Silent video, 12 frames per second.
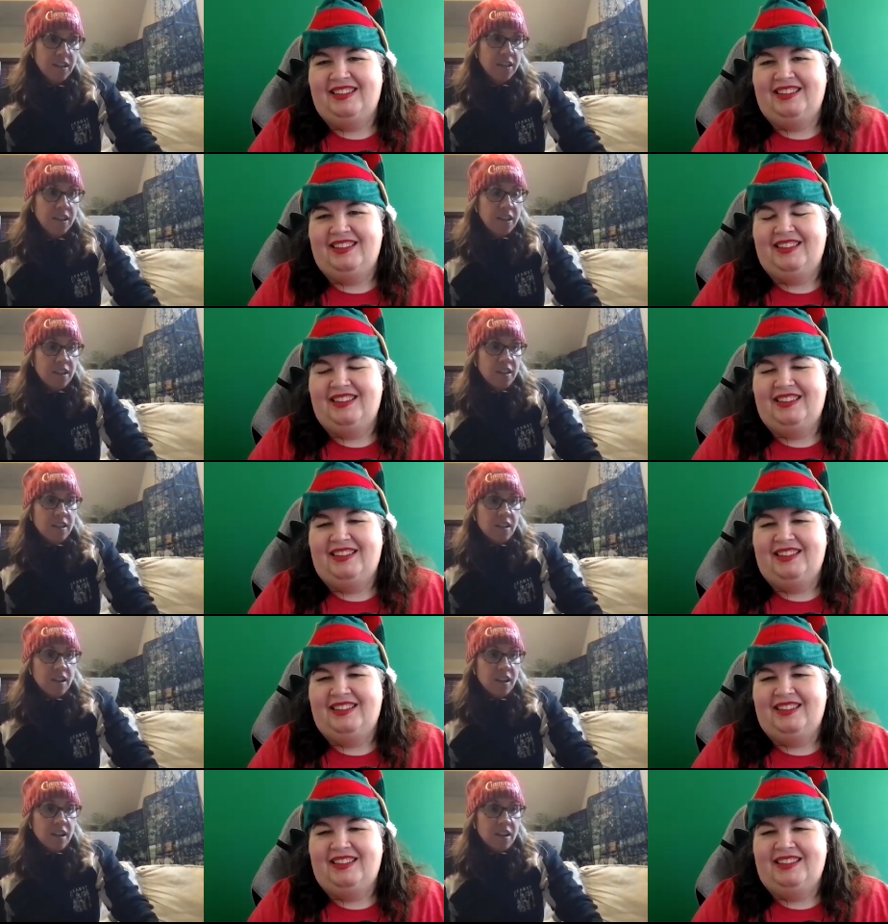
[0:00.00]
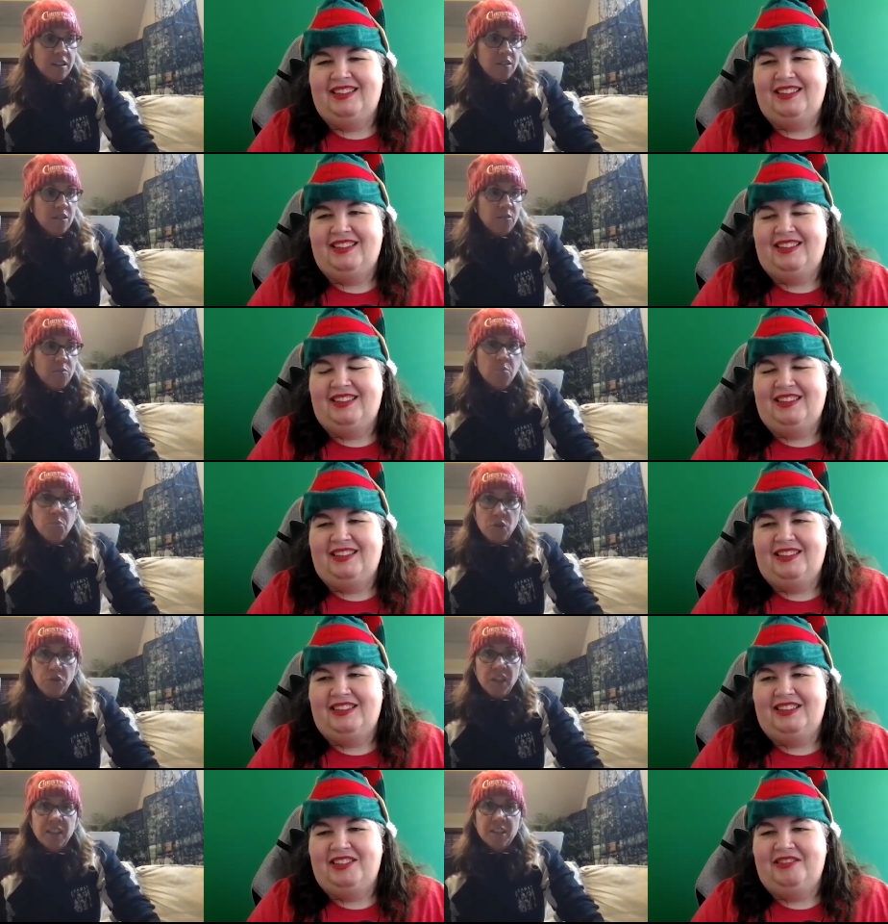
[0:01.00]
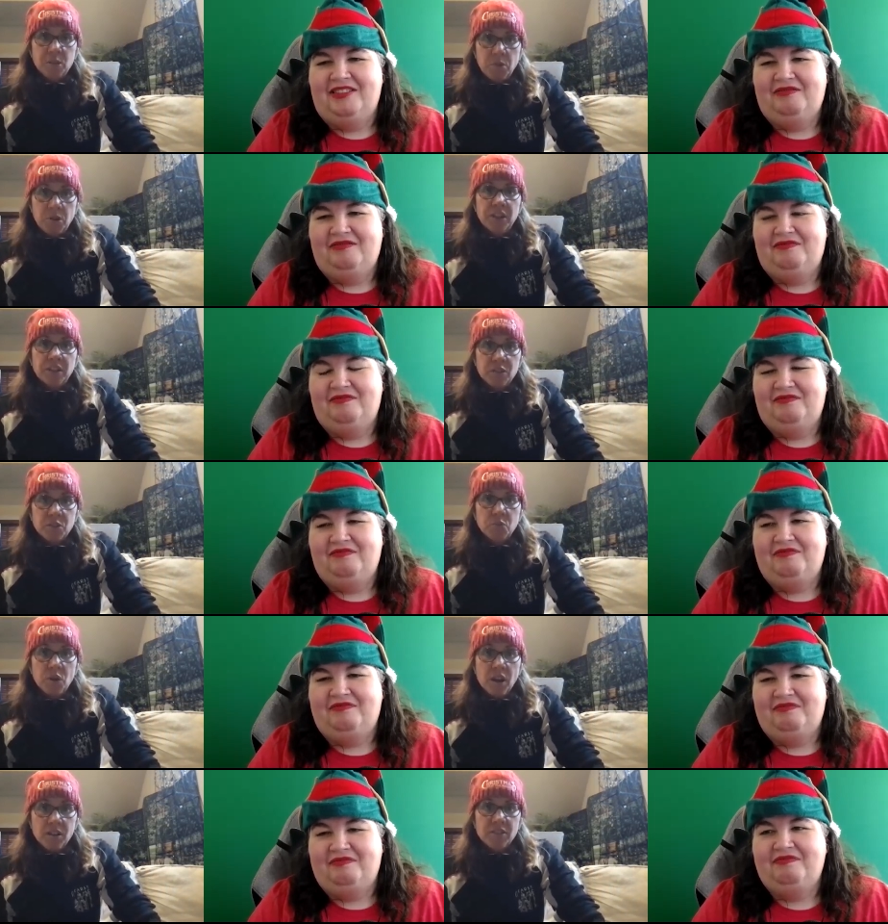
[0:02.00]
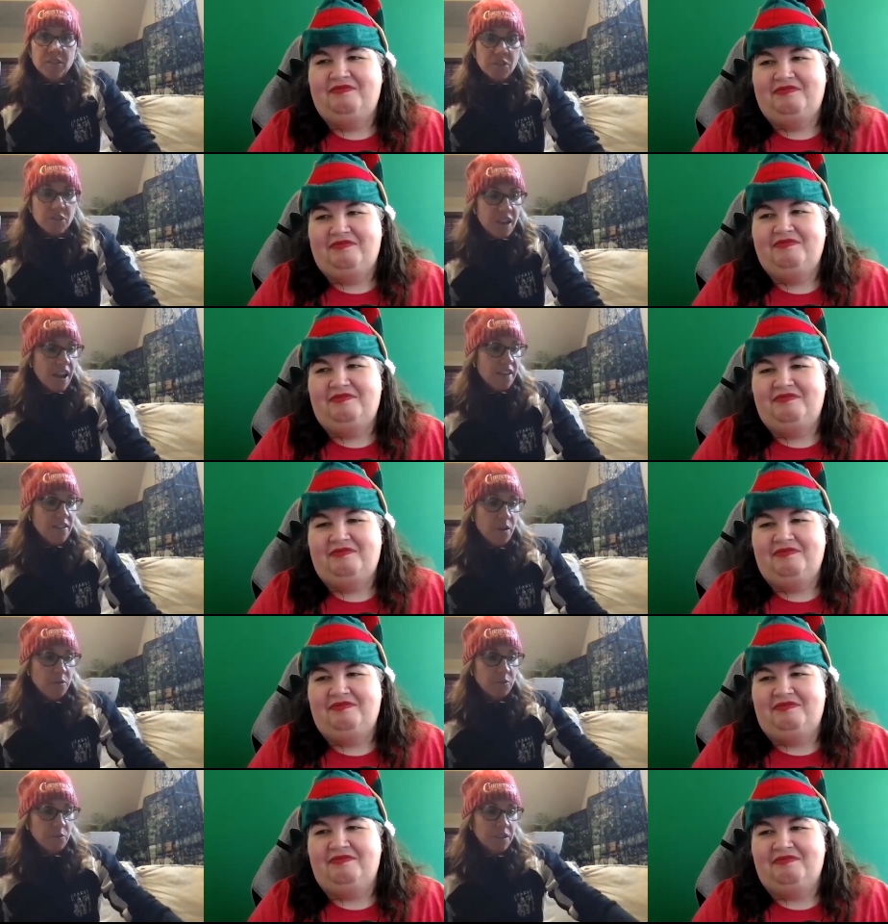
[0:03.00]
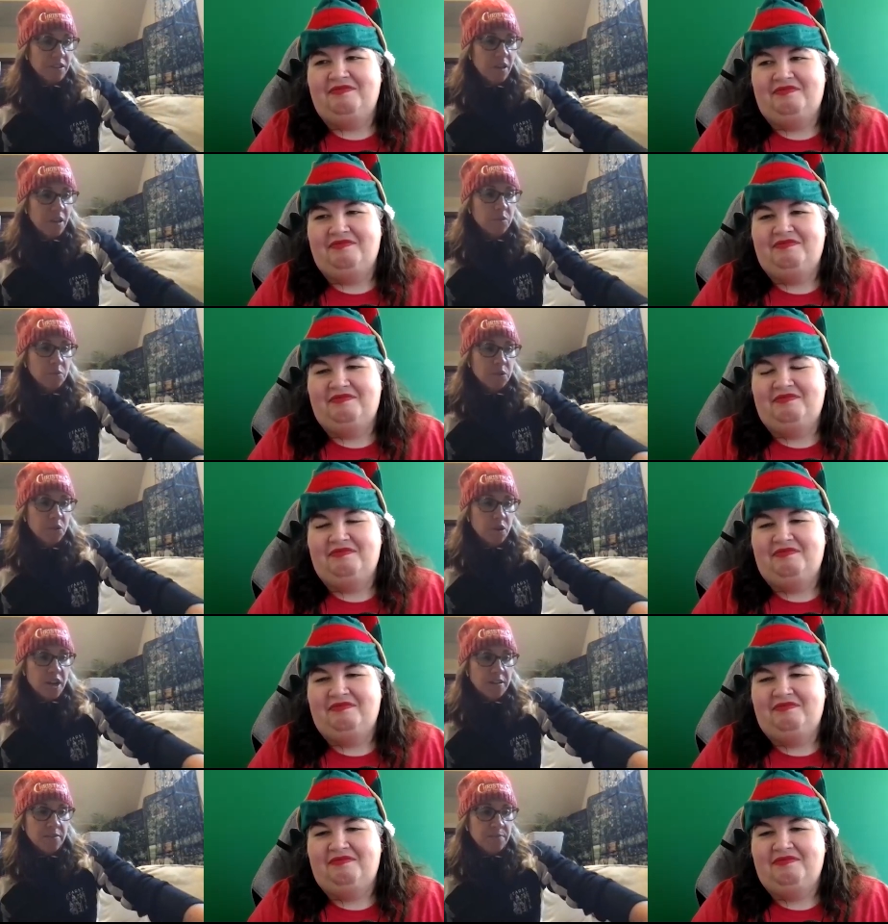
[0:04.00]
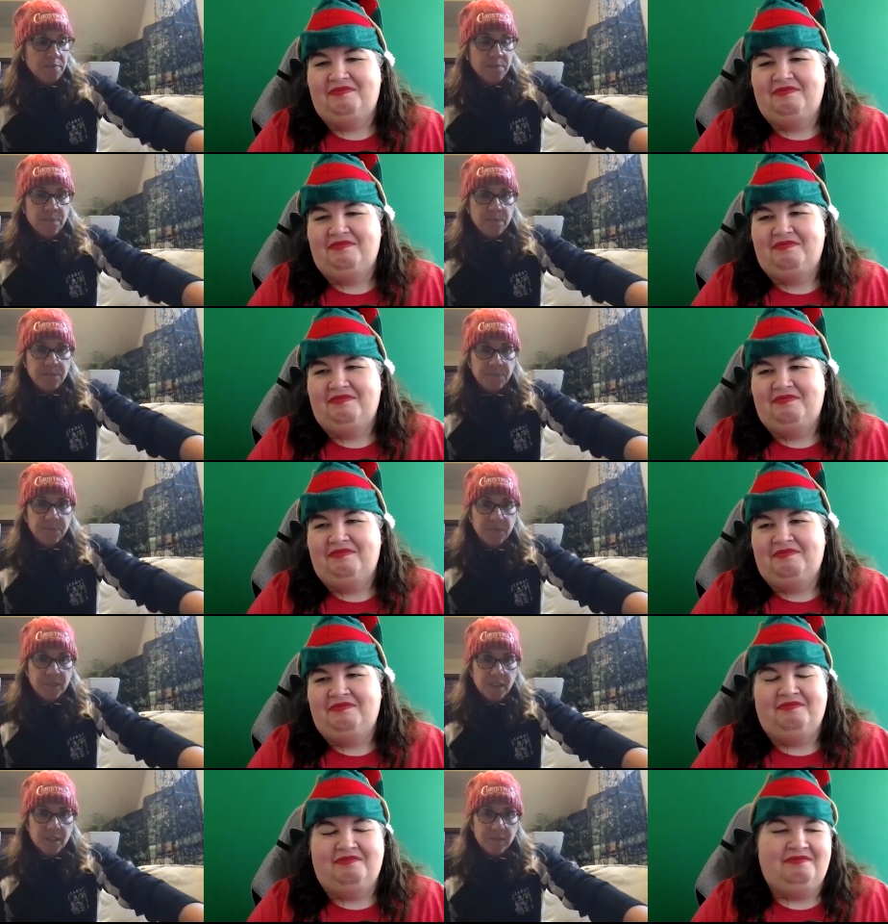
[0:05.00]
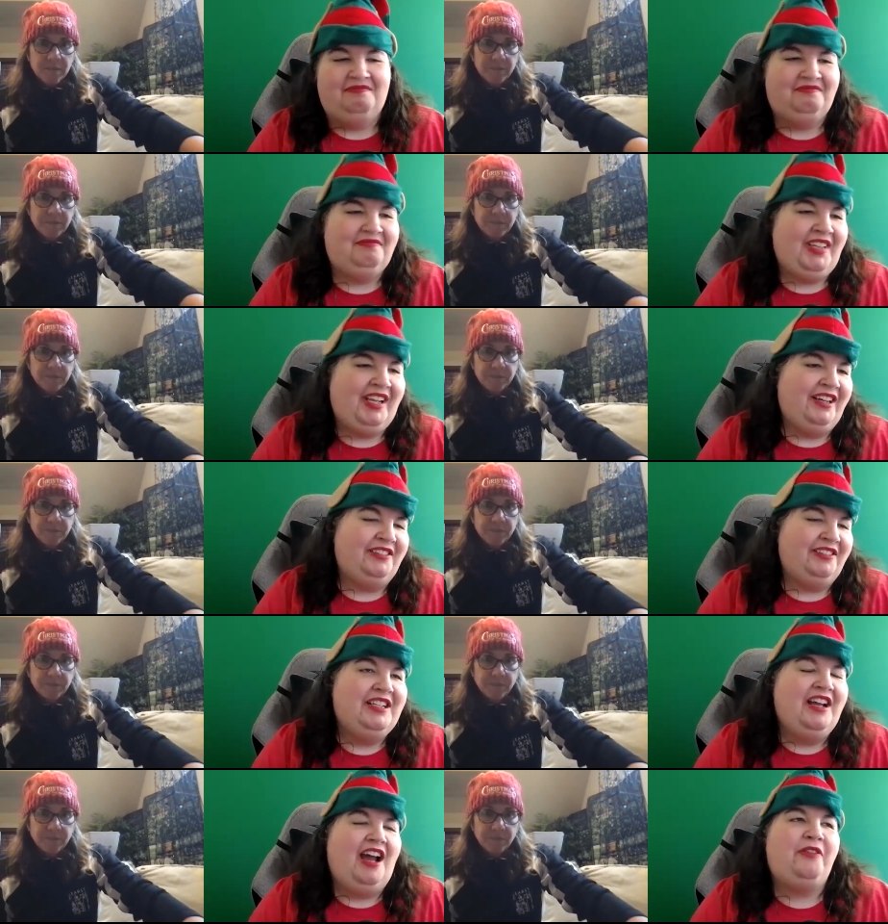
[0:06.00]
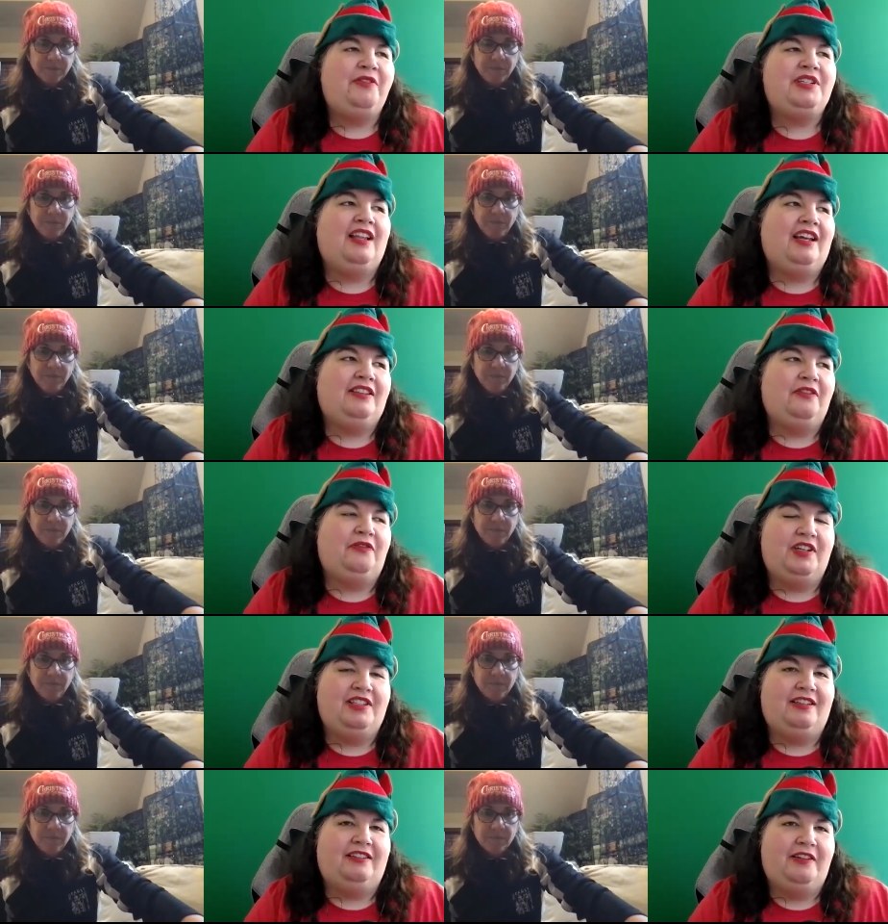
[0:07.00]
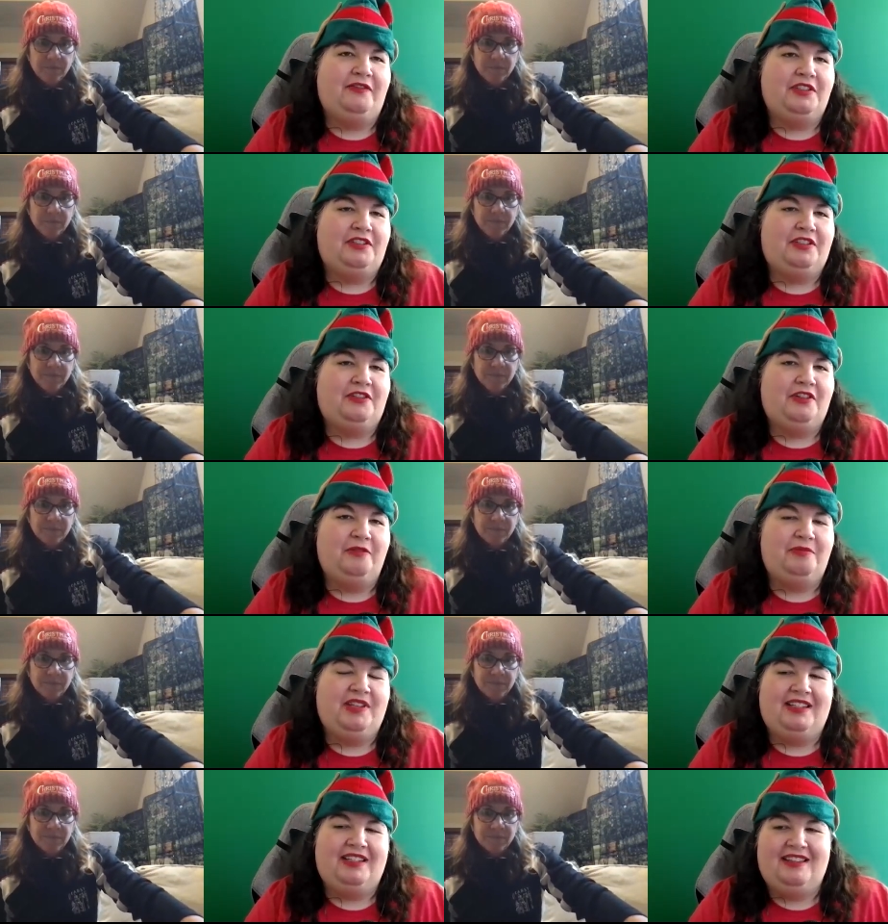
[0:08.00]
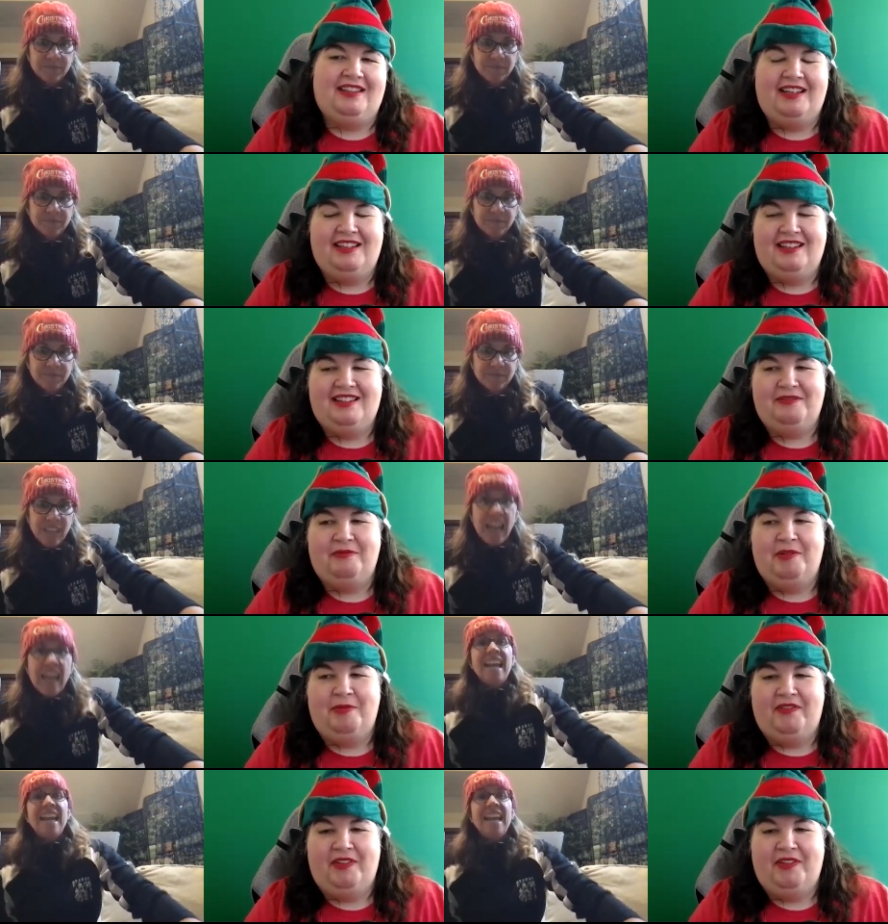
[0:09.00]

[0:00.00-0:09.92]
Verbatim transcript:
Speaker 1: fun uh, movie and experience as well. So mm-hmm. yeah, that one was that one was great.
Speaker 2: Mm-hmm. Yeah, I always like the friends to lovers trope. That that's one of my